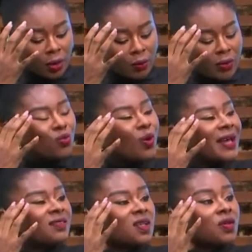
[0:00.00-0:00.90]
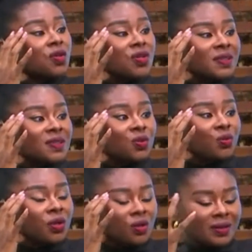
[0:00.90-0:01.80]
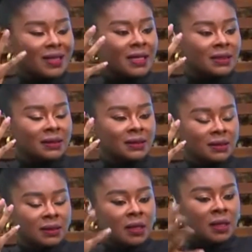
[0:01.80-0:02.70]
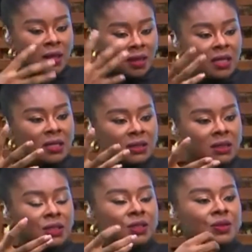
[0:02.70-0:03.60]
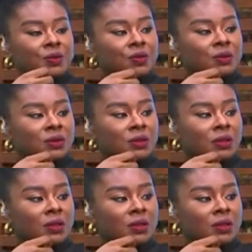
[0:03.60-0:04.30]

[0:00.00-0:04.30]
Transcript: midwives and nurses to recognize these issues?